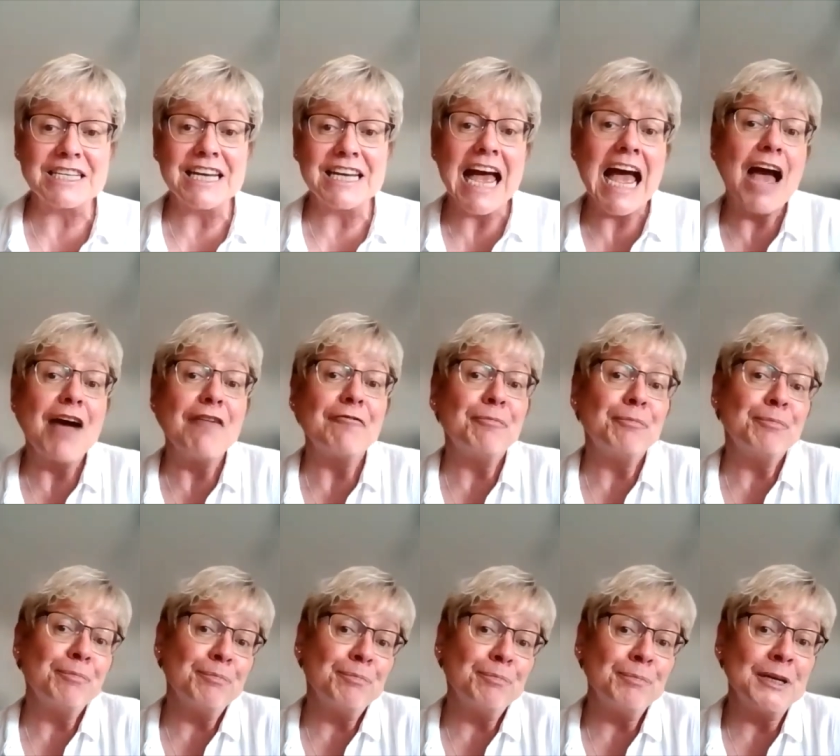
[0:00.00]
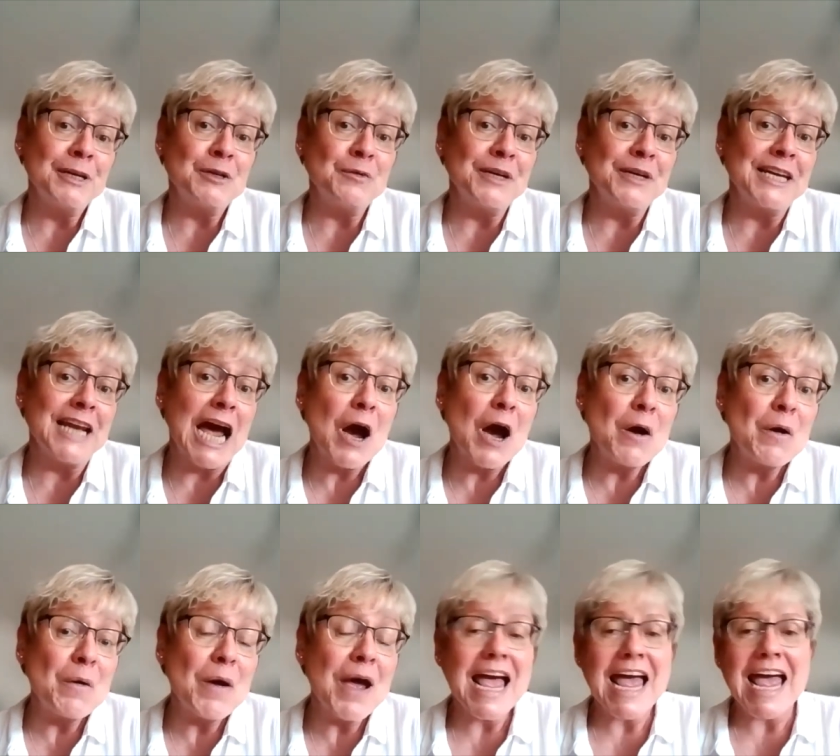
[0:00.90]
And between now
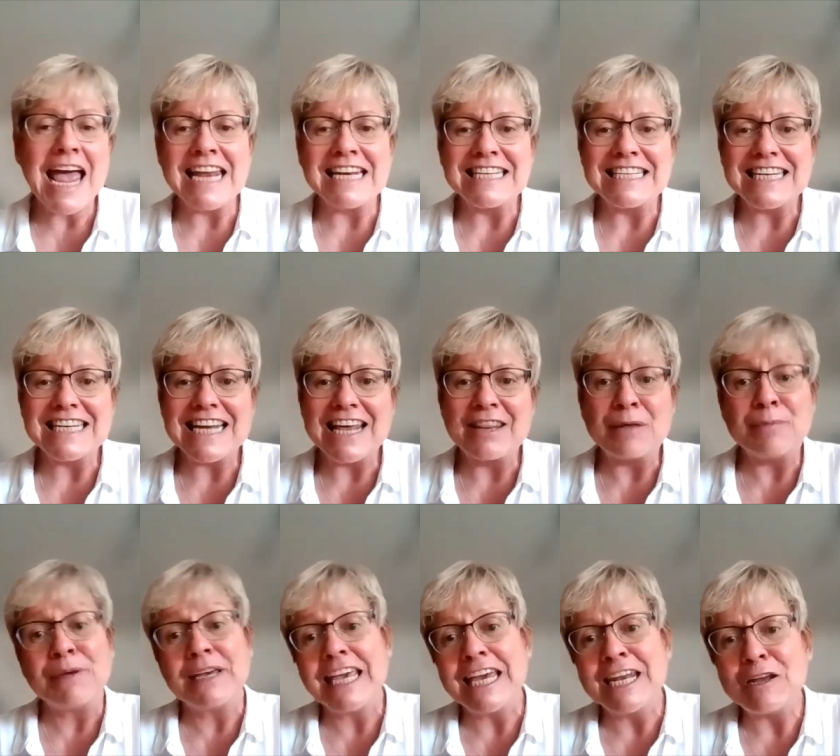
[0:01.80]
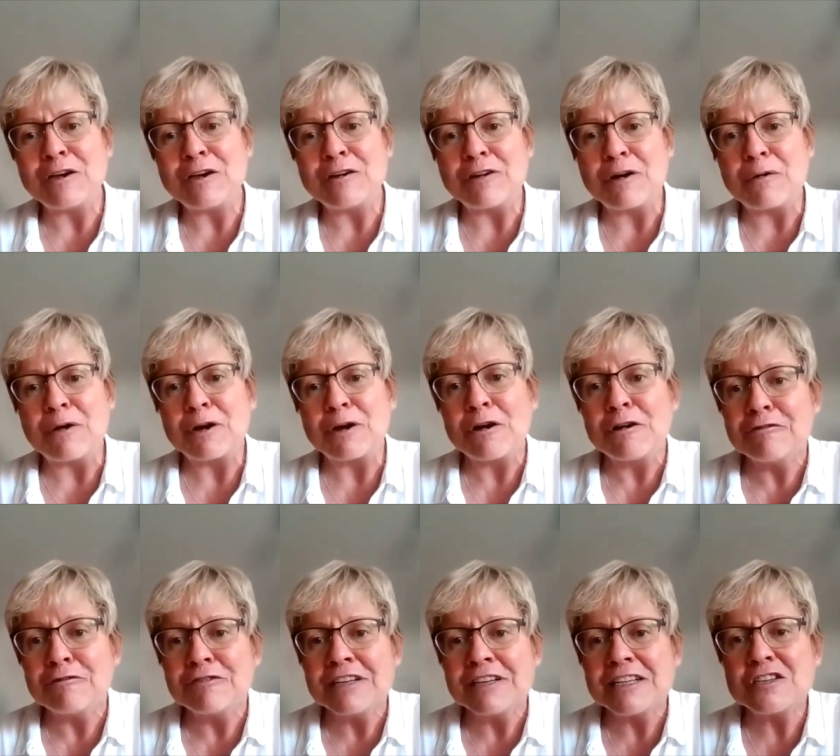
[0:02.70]
and the beginning of our
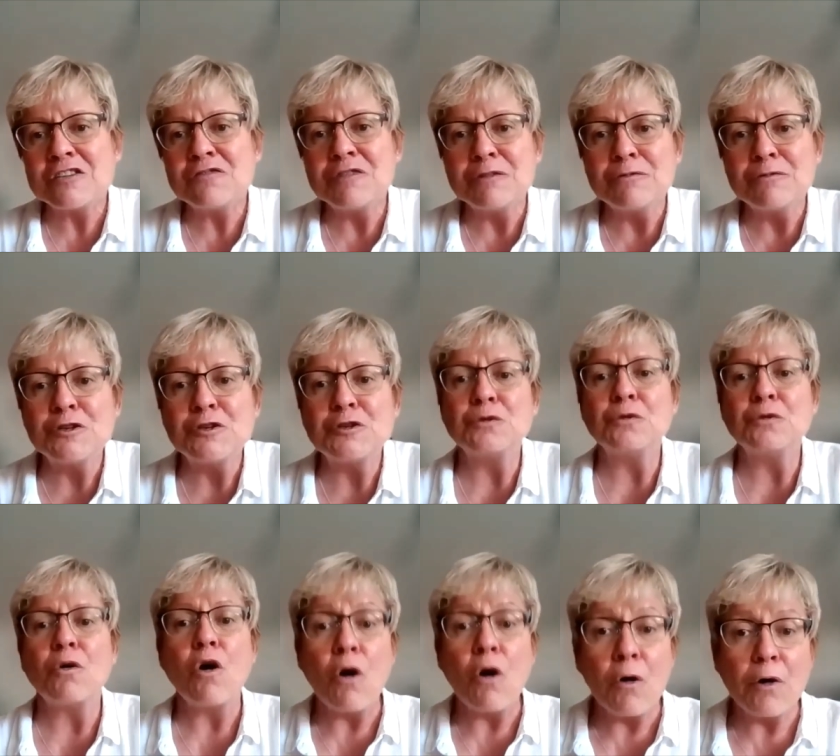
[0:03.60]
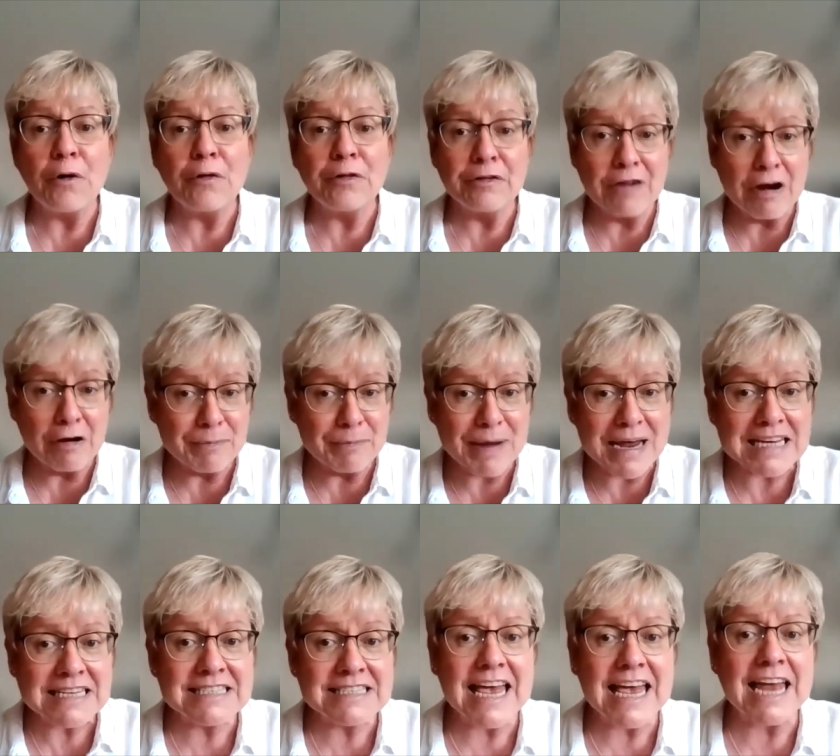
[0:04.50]
conference, we wish you all the very
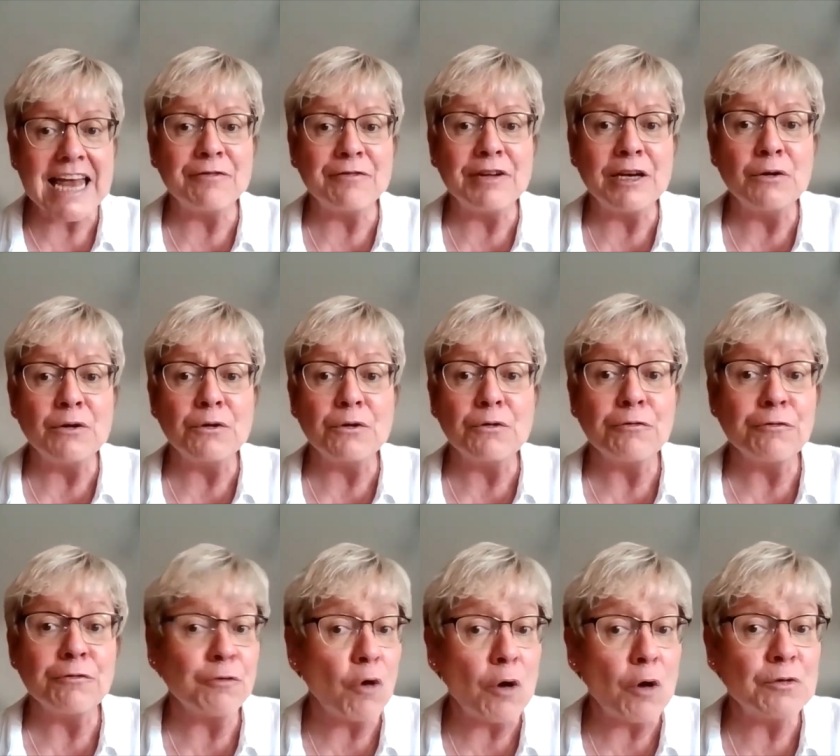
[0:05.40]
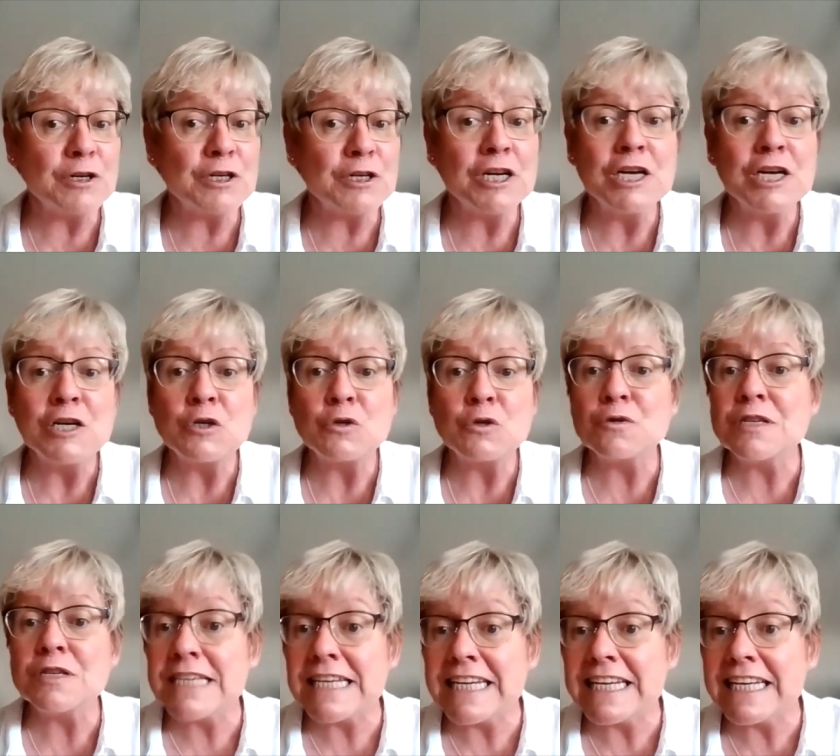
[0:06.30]
best and we look forward to
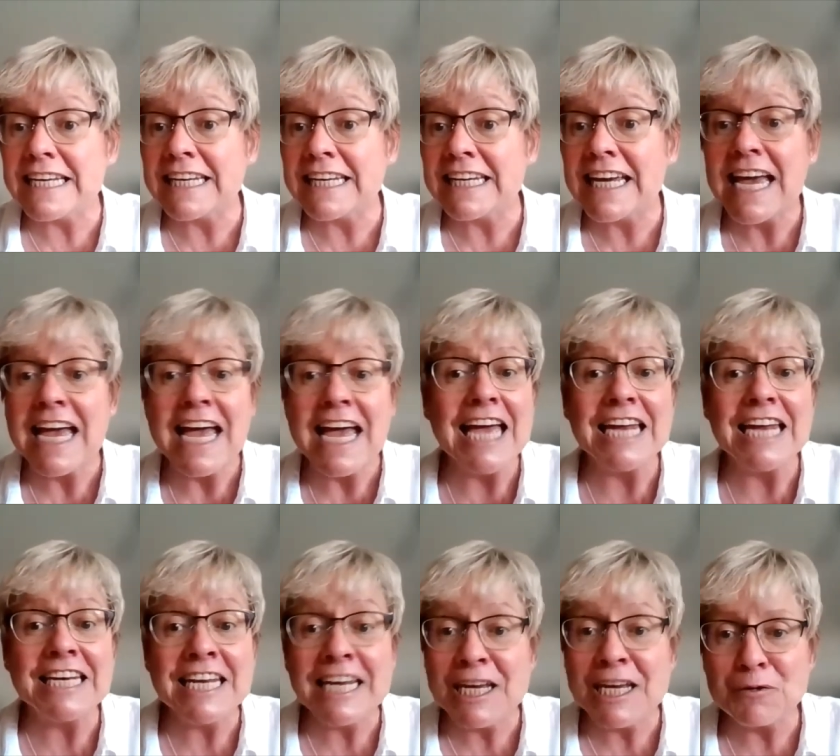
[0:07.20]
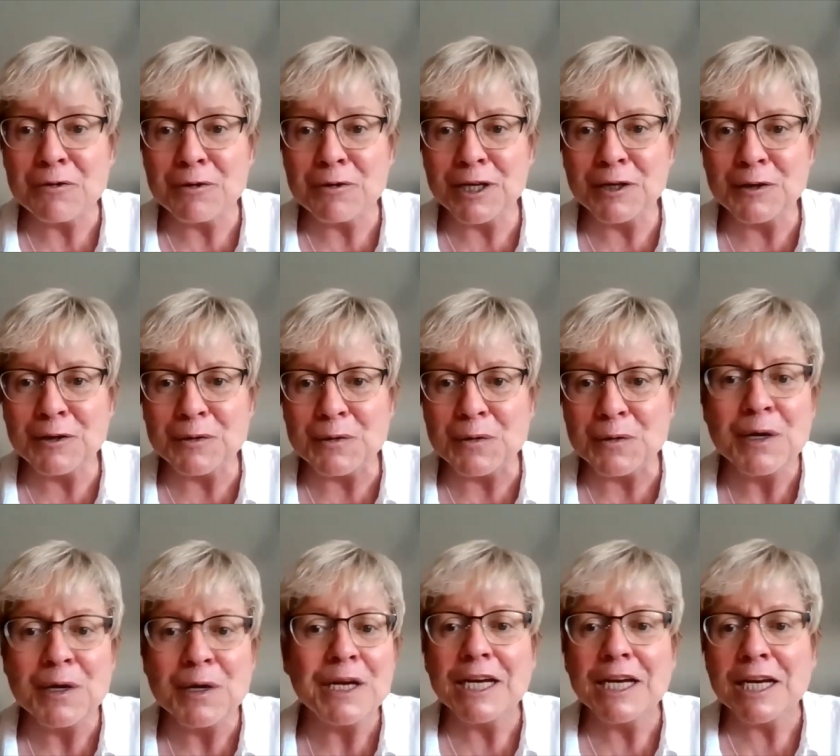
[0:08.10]
seeing and hearing you
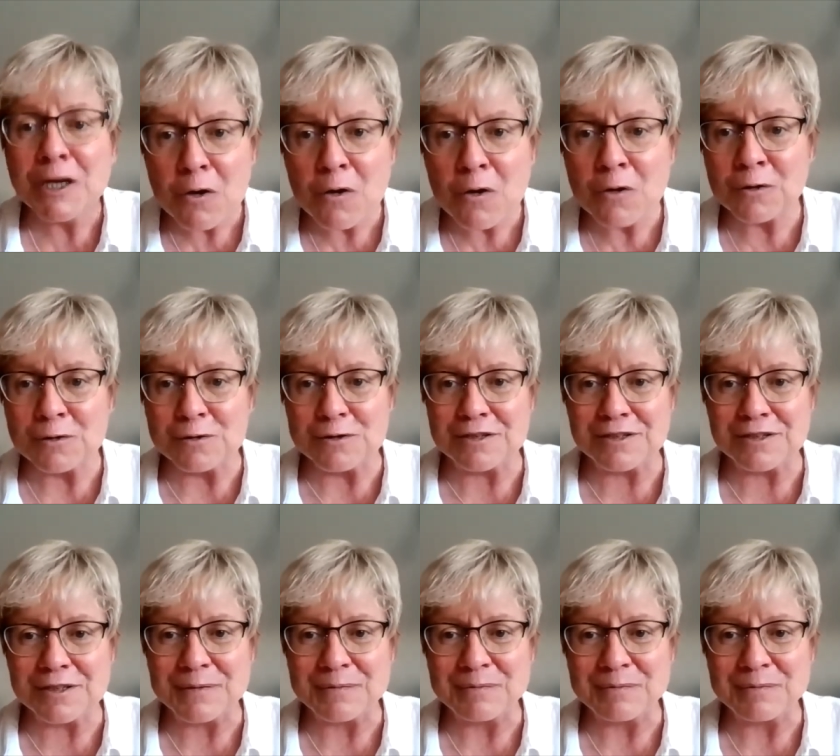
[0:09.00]
in August.